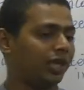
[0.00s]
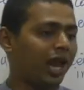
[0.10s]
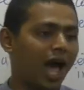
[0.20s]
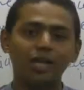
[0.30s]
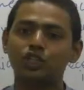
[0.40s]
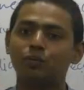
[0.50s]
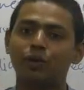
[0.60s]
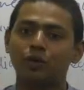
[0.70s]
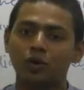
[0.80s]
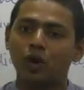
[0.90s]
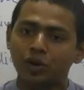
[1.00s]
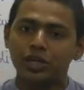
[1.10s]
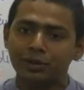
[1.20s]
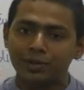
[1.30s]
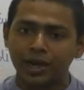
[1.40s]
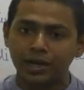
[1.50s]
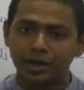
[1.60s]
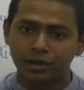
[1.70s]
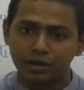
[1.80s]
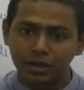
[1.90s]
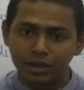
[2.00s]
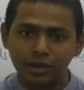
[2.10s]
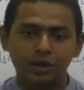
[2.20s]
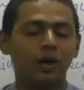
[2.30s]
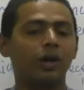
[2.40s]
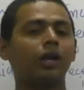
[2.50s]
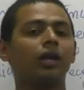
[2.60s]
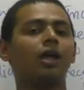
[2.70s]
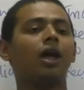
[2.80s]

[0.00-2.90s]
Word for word: There has to be good logic behind it. All right.